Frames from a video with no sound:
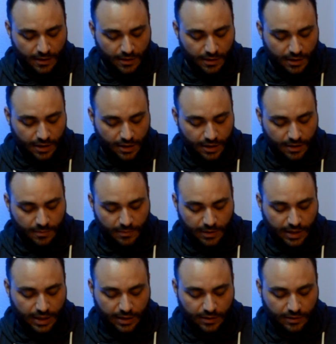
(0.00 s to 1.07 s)

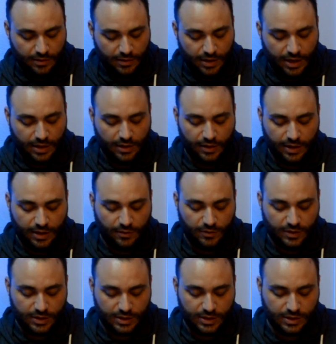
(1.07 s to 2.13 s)
and not allow
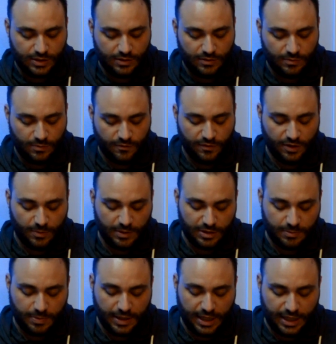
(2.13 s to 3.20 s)
this filament to
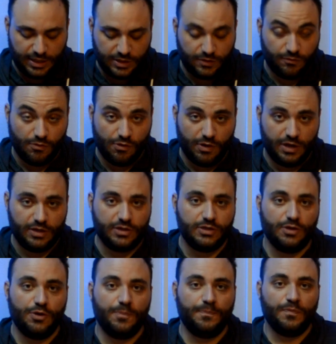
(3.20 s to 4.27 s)
pass through it.
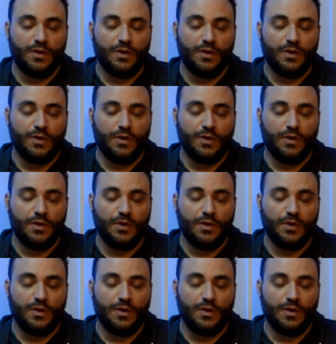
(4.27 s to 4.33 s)
So